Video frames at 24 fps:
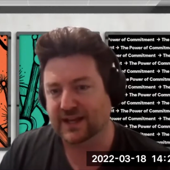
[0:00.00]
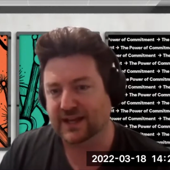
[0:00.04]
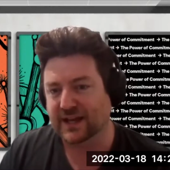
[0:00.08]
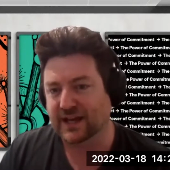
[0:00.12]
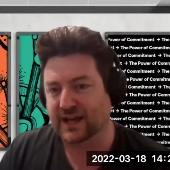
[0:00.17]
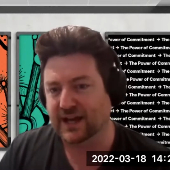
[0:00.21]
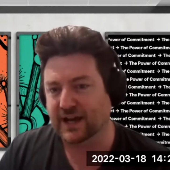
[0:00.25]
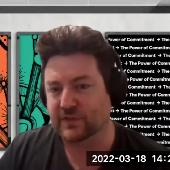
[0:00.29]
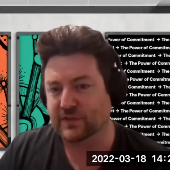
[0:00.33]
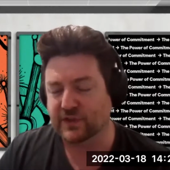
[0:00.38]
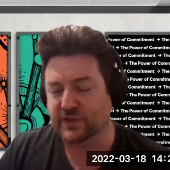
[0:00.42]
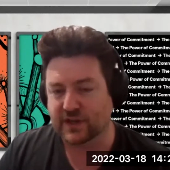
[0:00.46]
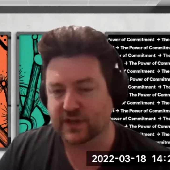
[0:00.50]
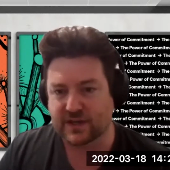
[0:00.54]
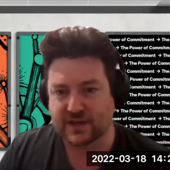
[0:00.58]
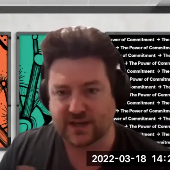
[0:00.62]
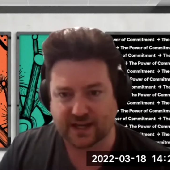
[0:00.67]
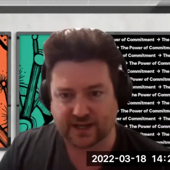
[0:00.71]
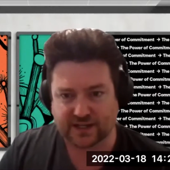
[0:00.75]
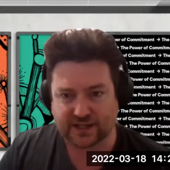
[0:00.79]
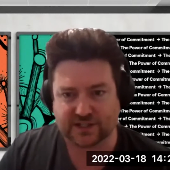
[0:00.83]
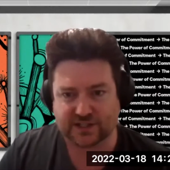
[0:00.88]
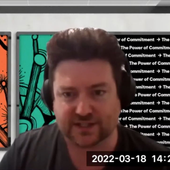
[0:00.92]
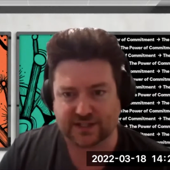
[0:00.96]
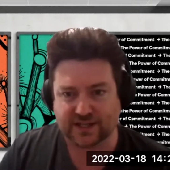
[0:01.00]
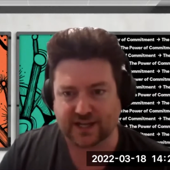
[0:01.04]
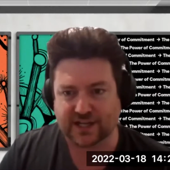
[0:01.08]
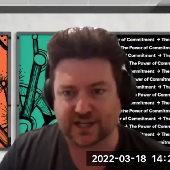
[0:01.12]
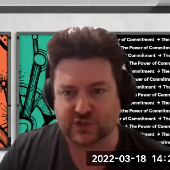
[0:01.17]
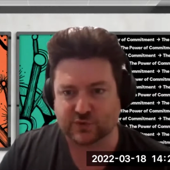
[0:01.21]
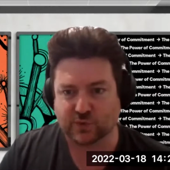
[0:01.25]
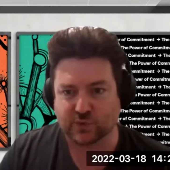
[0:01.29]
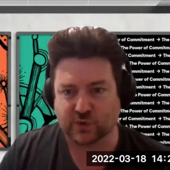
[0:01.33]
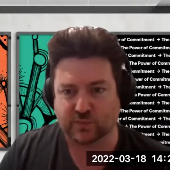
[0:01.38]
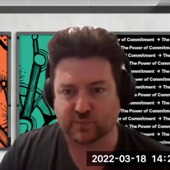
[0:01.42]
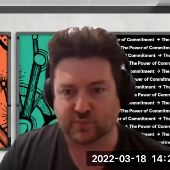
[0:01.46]
The next
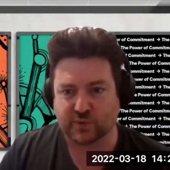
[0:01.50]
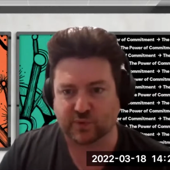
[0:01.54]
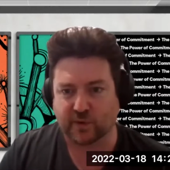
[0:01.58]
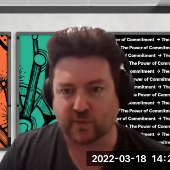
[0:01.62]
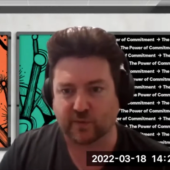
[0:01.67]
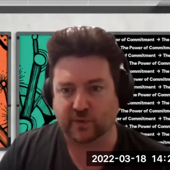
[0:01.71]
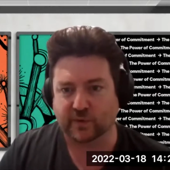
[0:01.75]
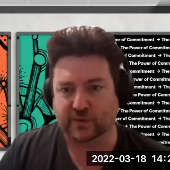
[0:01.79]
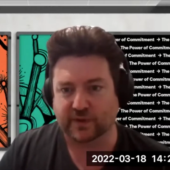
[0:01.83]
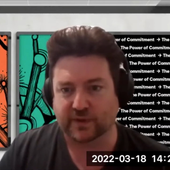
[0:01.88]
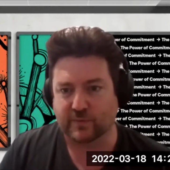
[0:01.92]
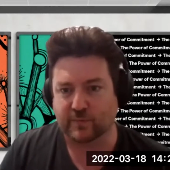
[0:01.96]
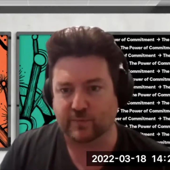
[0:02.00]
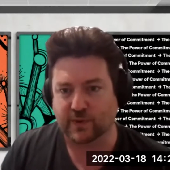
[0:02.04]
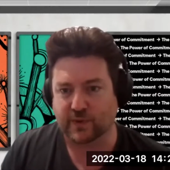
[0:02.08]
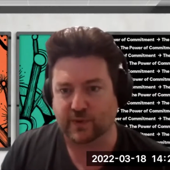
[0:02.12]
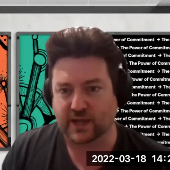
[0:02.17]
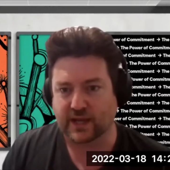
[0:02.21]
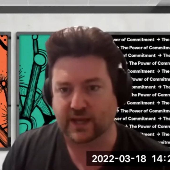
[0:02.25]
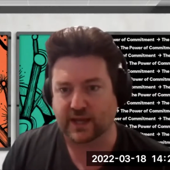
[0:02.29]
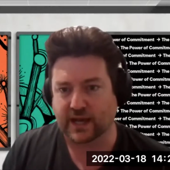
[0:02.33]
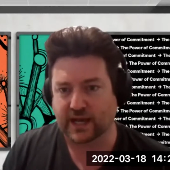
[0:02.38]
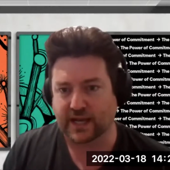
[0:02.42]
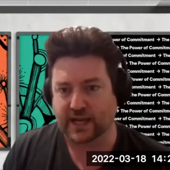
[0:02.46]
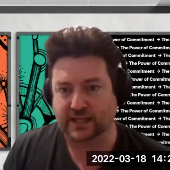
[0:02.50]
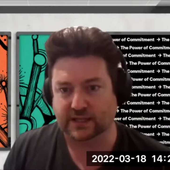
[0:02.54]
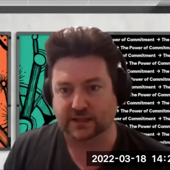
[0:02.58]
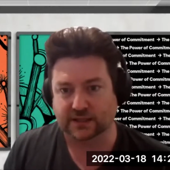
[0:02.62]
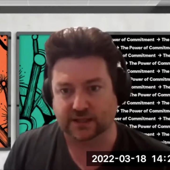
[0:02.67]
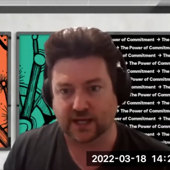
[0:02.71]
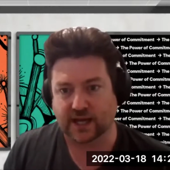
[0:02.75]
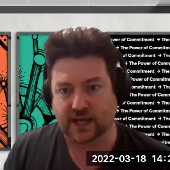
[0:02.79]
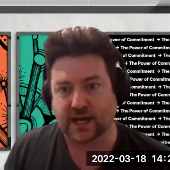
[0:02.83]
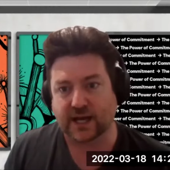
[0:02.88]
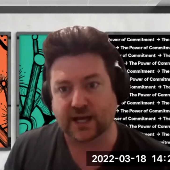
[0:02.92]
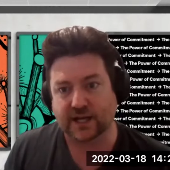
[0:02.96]
stage would probably be a
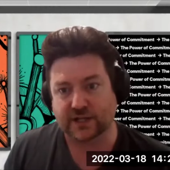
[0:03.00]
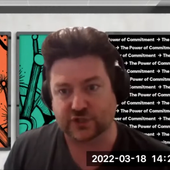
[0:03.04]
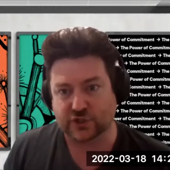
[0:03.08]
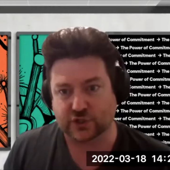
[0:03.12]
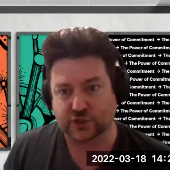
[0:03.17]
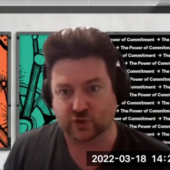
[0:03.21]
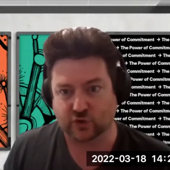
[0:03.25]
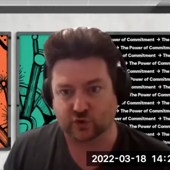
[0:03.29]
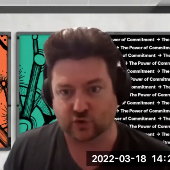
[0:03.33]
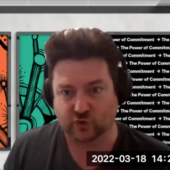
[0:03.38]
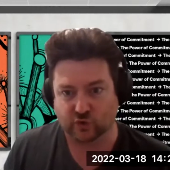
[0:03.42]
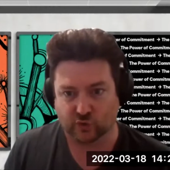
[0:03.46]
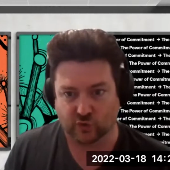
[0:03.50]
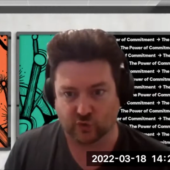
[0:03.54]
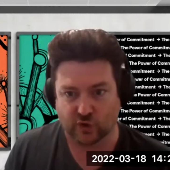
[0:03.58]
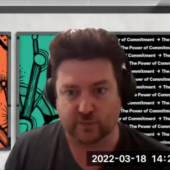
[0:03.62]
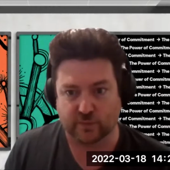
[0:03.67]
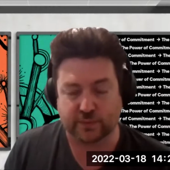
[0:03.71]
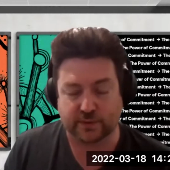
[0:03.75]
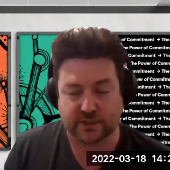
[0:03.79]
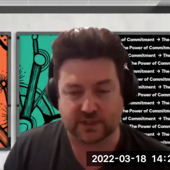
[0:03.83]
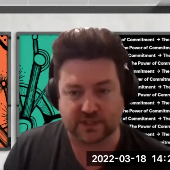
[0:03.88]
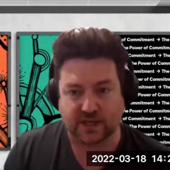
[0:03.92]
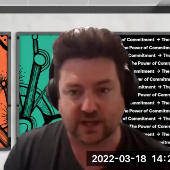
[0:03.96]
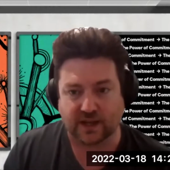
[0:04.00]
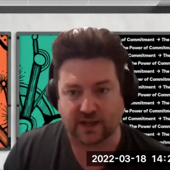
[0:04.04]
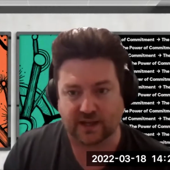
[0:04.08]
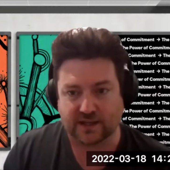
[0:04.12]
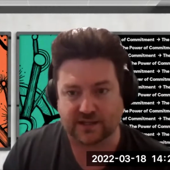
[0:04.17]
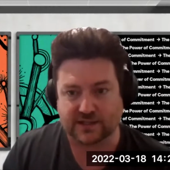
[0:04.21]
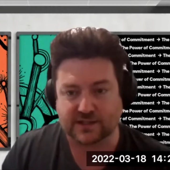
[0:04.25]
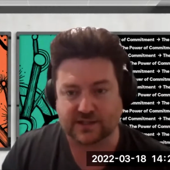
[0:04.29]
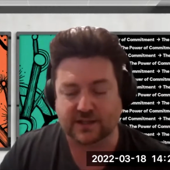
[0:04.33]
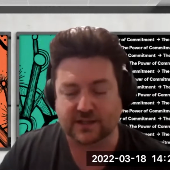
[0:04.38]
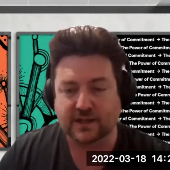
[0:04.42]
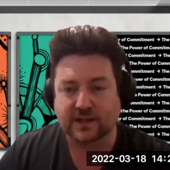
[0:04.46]
large group task